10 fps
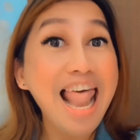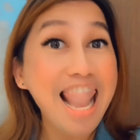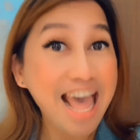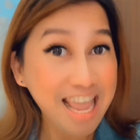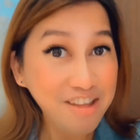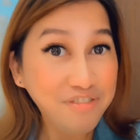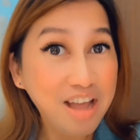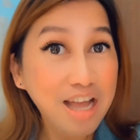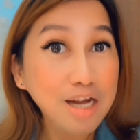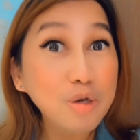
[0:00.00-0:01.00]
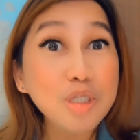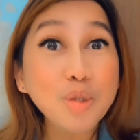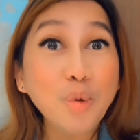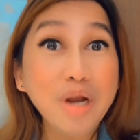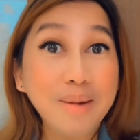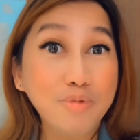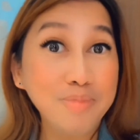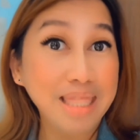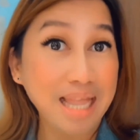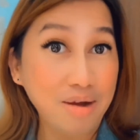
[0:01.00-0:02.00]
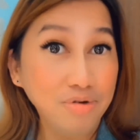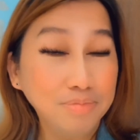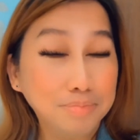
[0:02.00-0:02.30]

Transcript: live, Gusto Ko Nang Bumitaw.